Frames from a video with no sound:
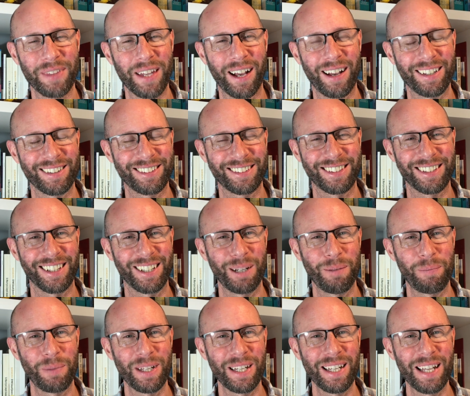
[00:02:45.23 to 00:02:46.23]
It's going to
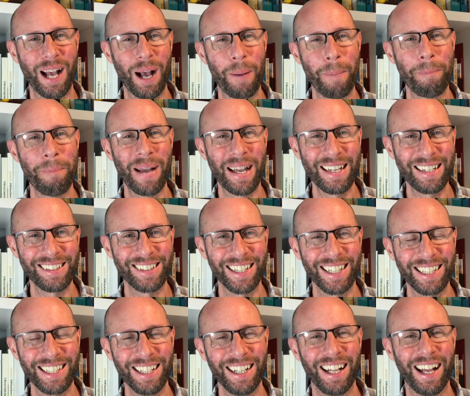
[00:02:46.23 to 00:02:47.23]
be
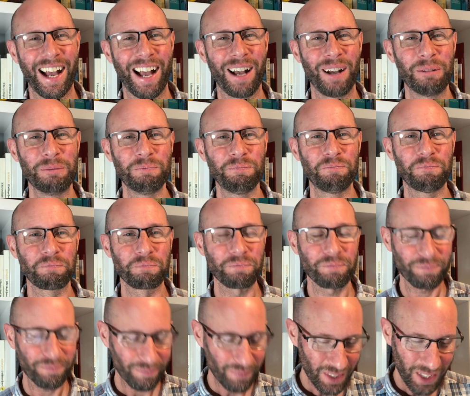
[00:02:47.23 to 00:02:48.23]
amazing.
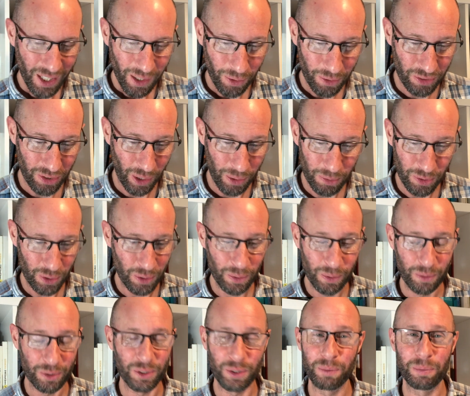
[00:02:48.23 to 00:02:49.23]
So
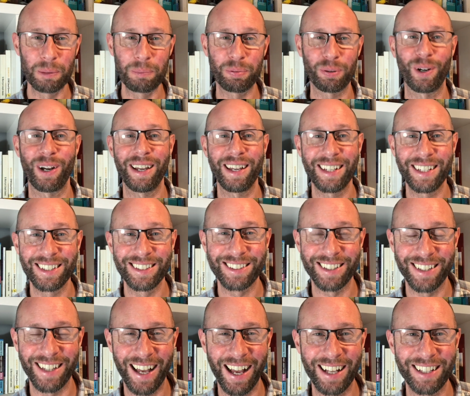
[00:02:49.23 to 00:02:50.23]
do be praying
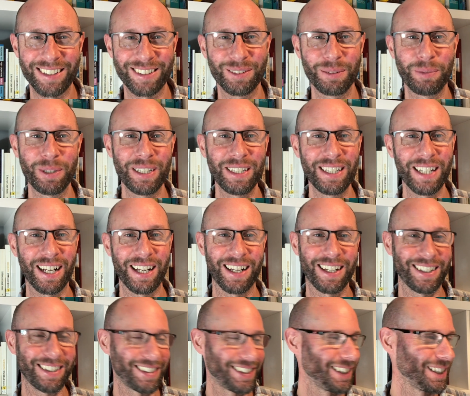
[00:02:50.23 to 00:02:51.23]
into that, to be
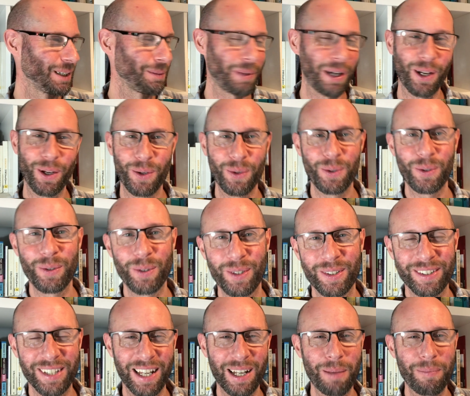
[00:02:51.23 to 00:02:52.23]
thinking about who you
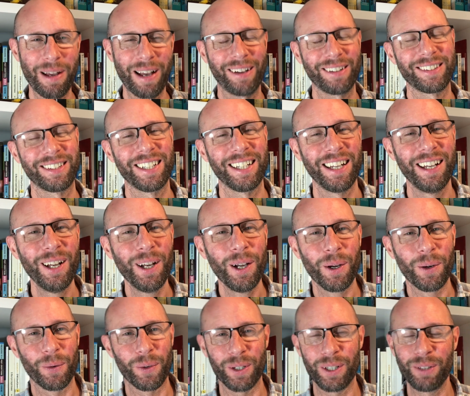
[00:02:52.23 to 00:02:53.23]
could tell about it.
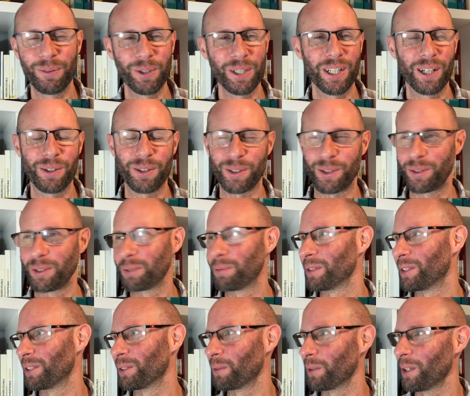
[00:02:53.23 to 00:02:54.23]
We know that
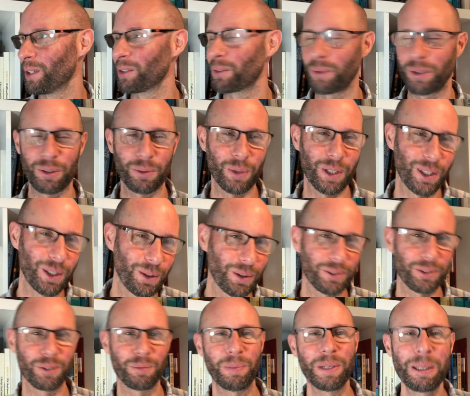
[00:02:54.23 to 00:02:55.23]
Christmas is one of those ones where
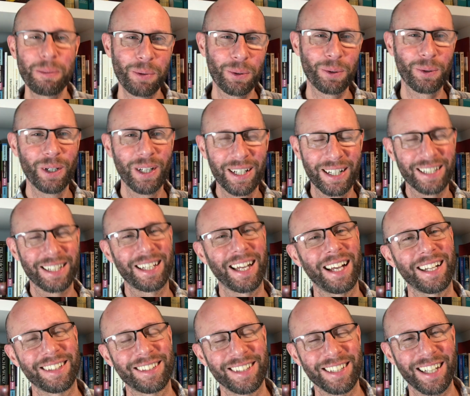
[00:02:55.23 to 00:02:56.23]
lots of people
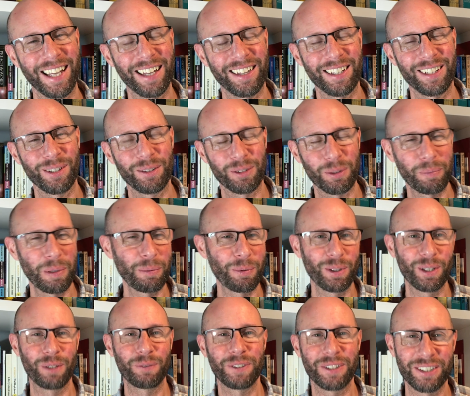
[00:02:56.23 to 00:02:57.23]
get together, lots of people
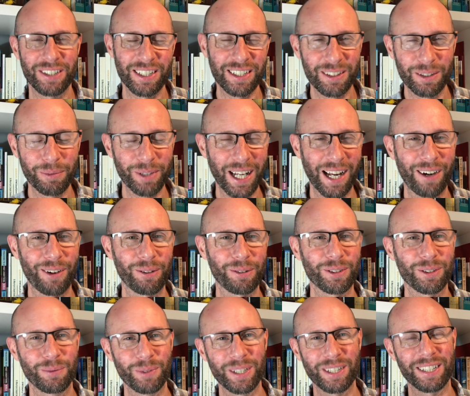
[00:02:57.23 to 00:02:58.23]
love to sing some
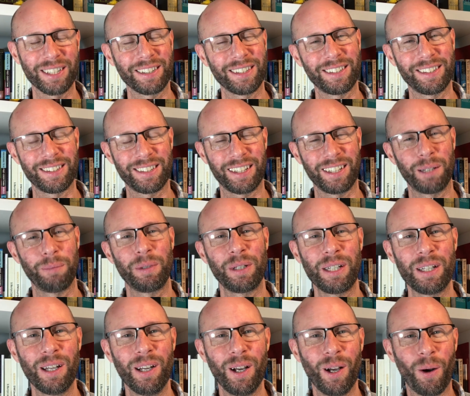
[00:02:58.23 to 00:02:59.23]
carols, and we think this is going to
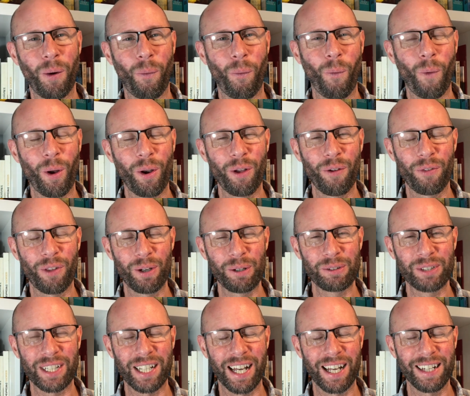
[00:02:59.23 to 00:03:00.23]
be one of
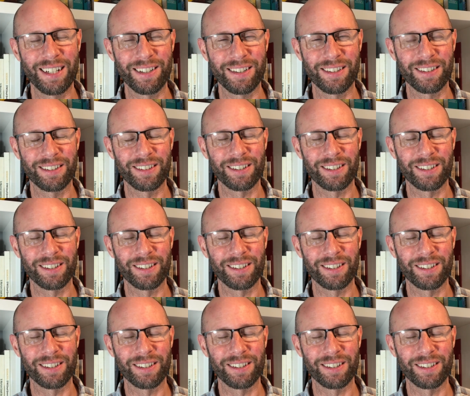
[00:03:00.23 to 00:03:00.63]
those occasions.